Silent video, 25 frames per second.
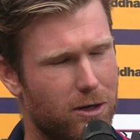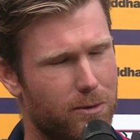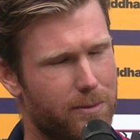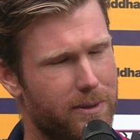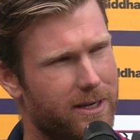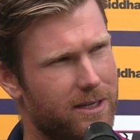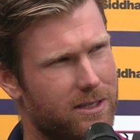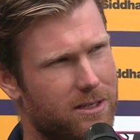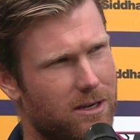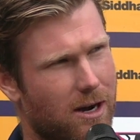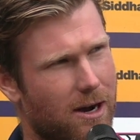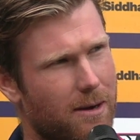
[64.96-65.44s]
it'll
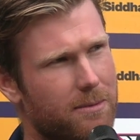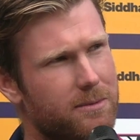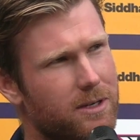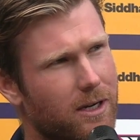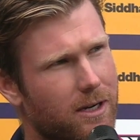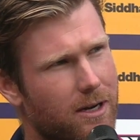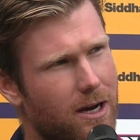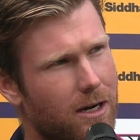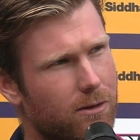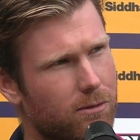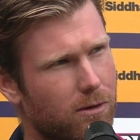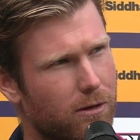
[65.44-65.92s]
be a time
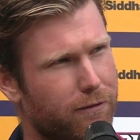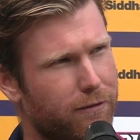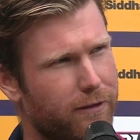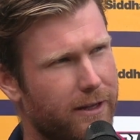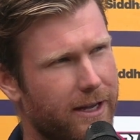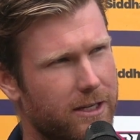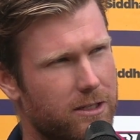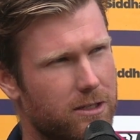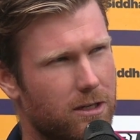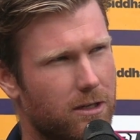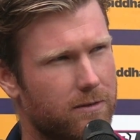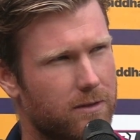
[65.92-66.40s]
to kind of
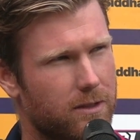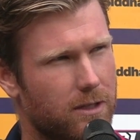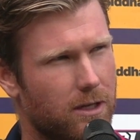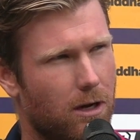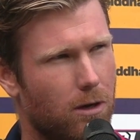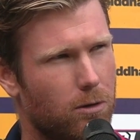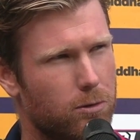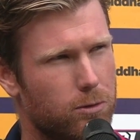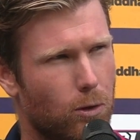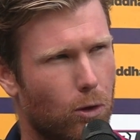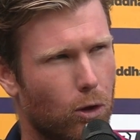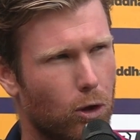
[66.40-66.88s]
reflect over the
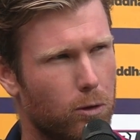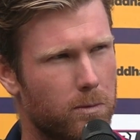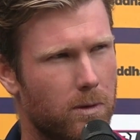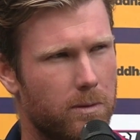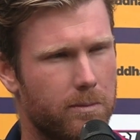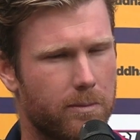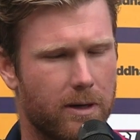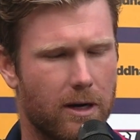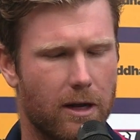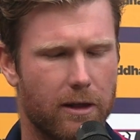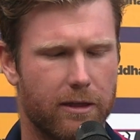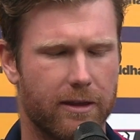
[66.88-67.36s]
whole
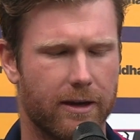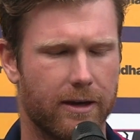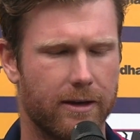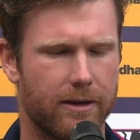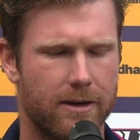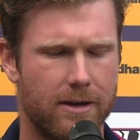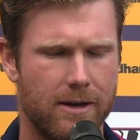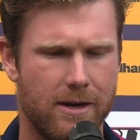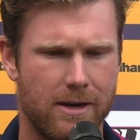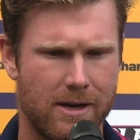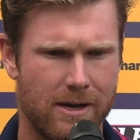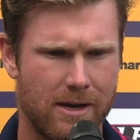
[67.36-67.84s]
tournament. But I think
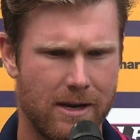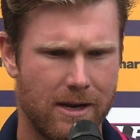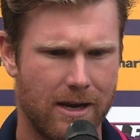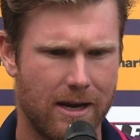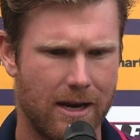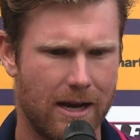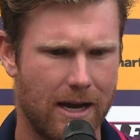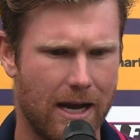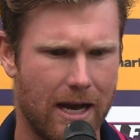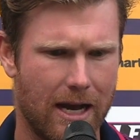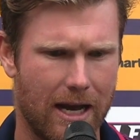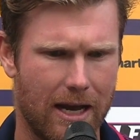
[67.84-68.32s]

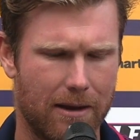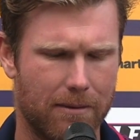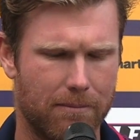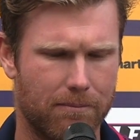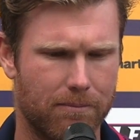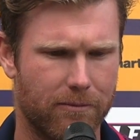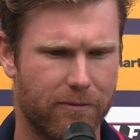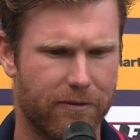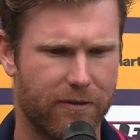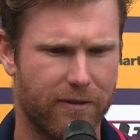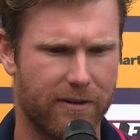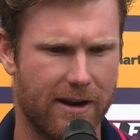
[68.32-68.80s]

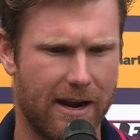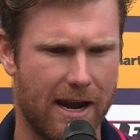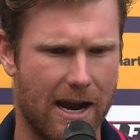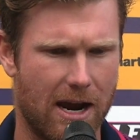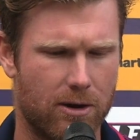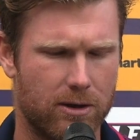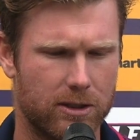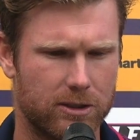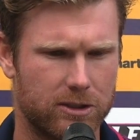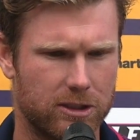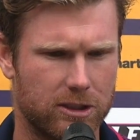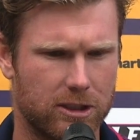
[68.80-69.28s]
for
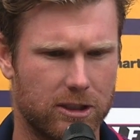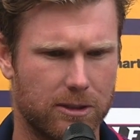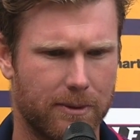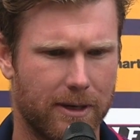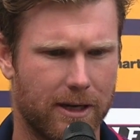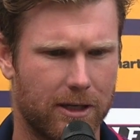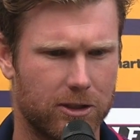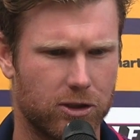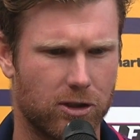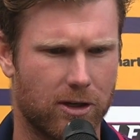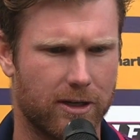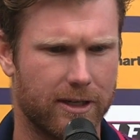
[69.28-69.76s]
now it's just
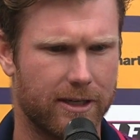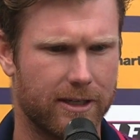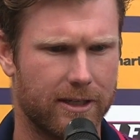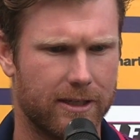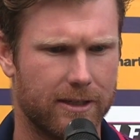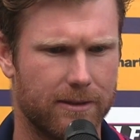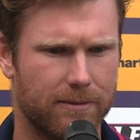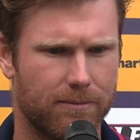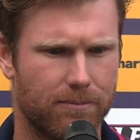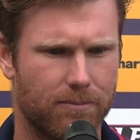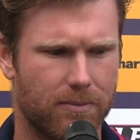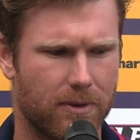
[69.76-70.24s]
about trying
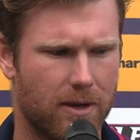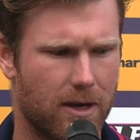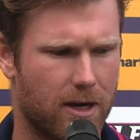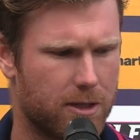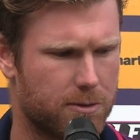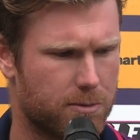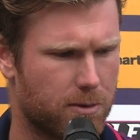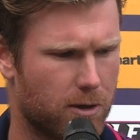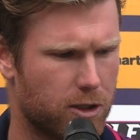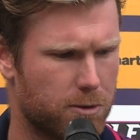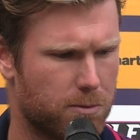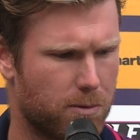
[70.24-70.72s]
to, I
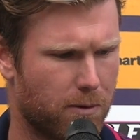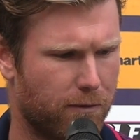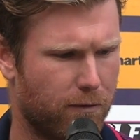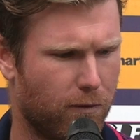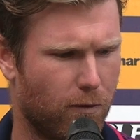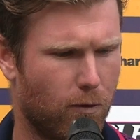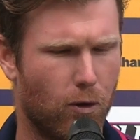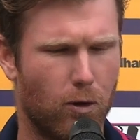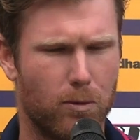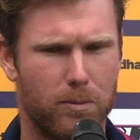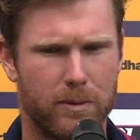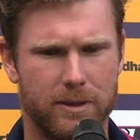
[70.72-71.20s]
suppose,
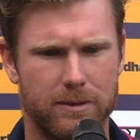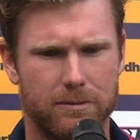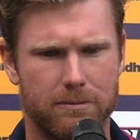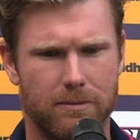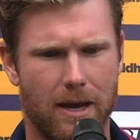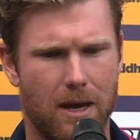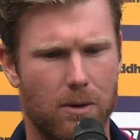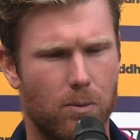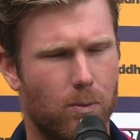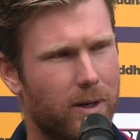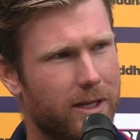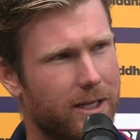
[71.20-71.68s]
perform
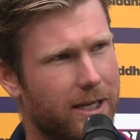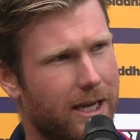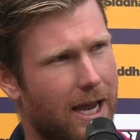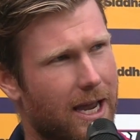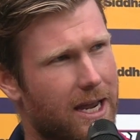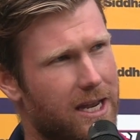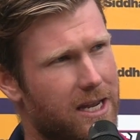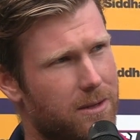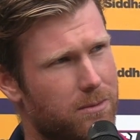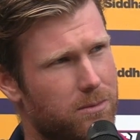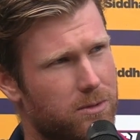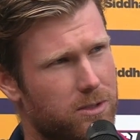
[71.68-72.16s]
and win
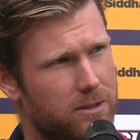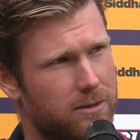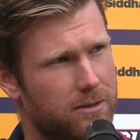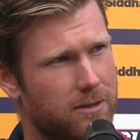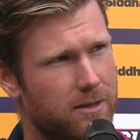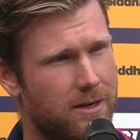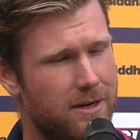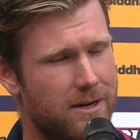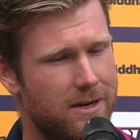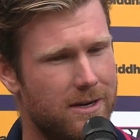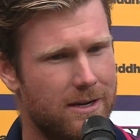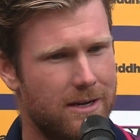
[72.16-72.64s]
games,
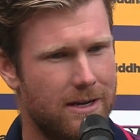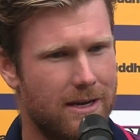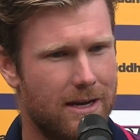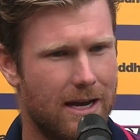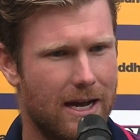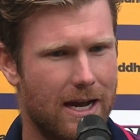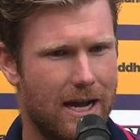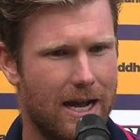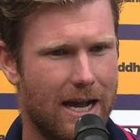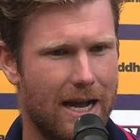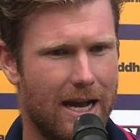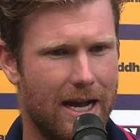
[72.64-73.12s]
and
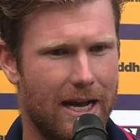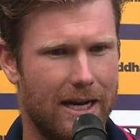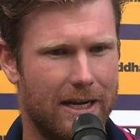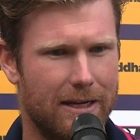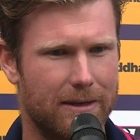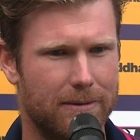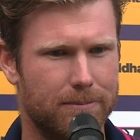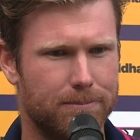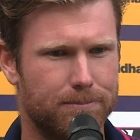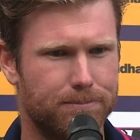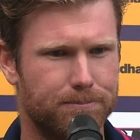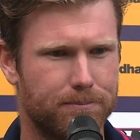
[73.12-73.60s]

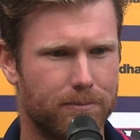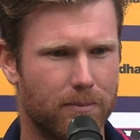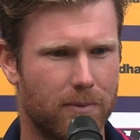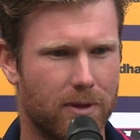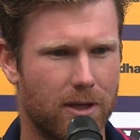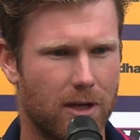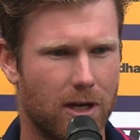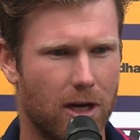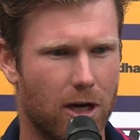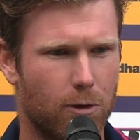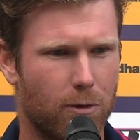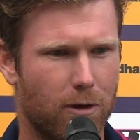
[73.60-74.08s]

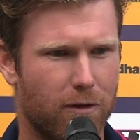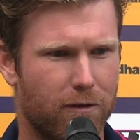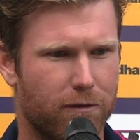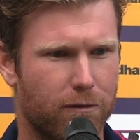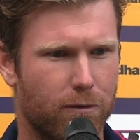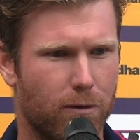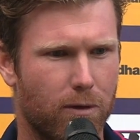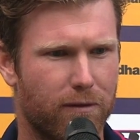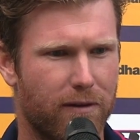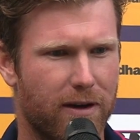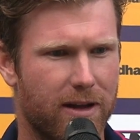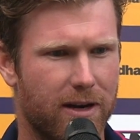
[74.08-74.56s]

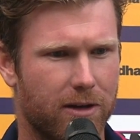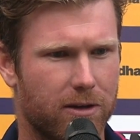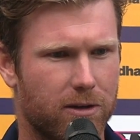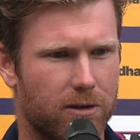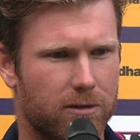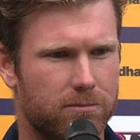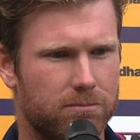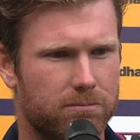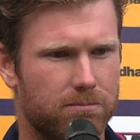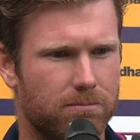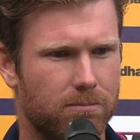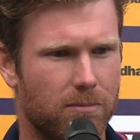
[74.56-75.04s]
we've had a
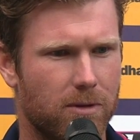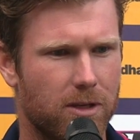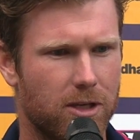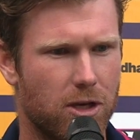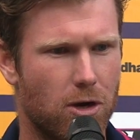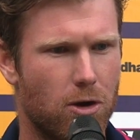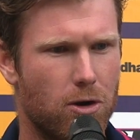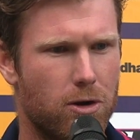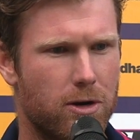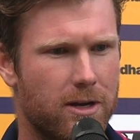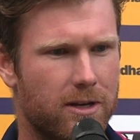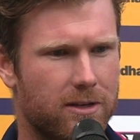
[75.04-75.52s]
good
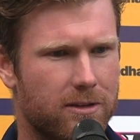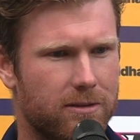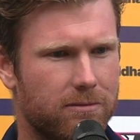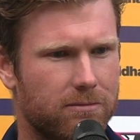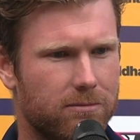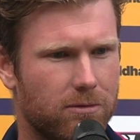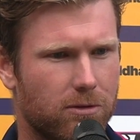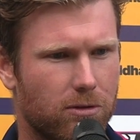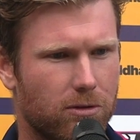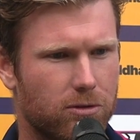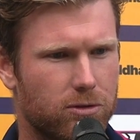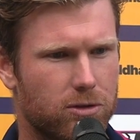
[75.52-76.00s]
unit
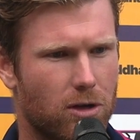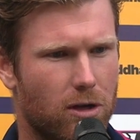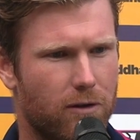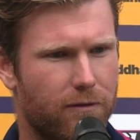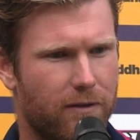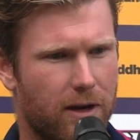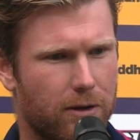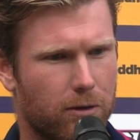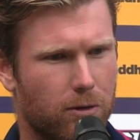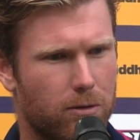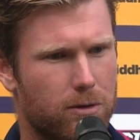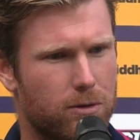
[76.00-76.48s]
so
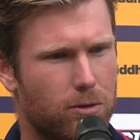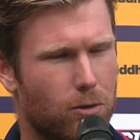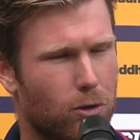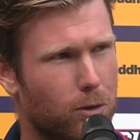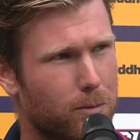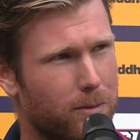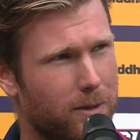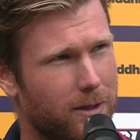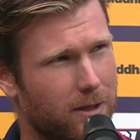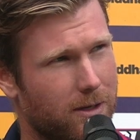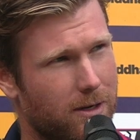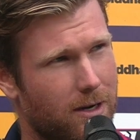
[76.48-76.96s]
far through the
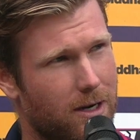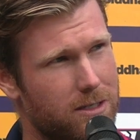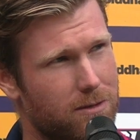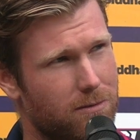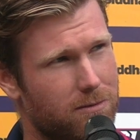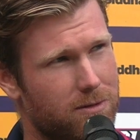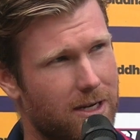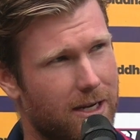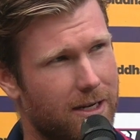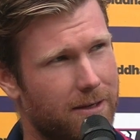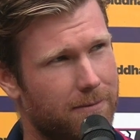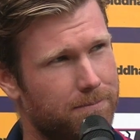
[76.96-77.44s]
tournament. Guys
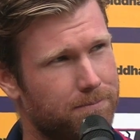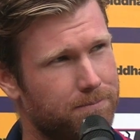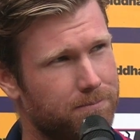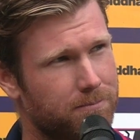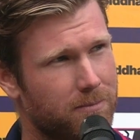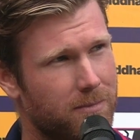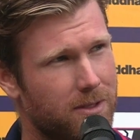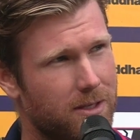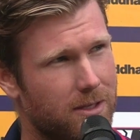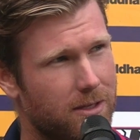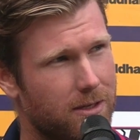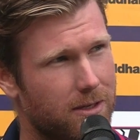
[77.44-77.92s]
have
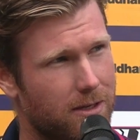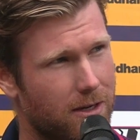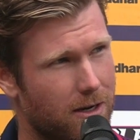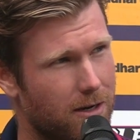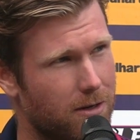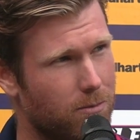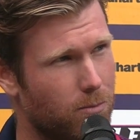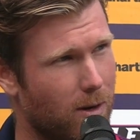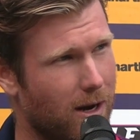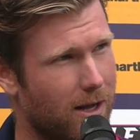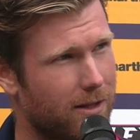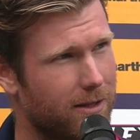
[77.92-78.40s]
done
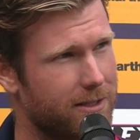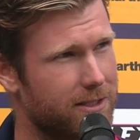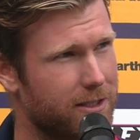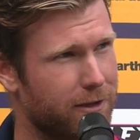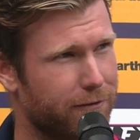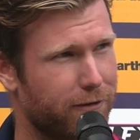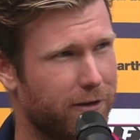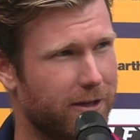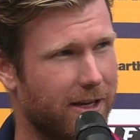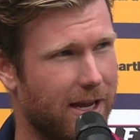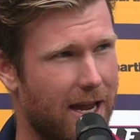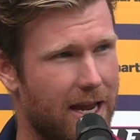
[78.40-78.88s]
well in
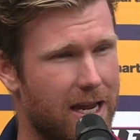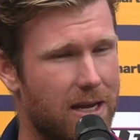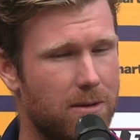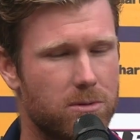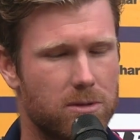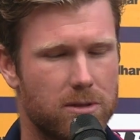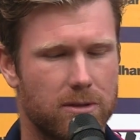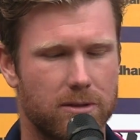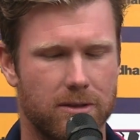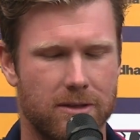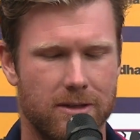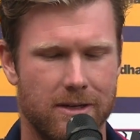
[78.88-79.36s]
different
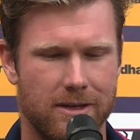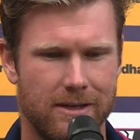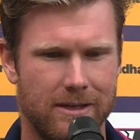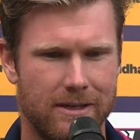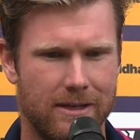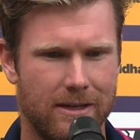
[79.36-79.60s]
games, and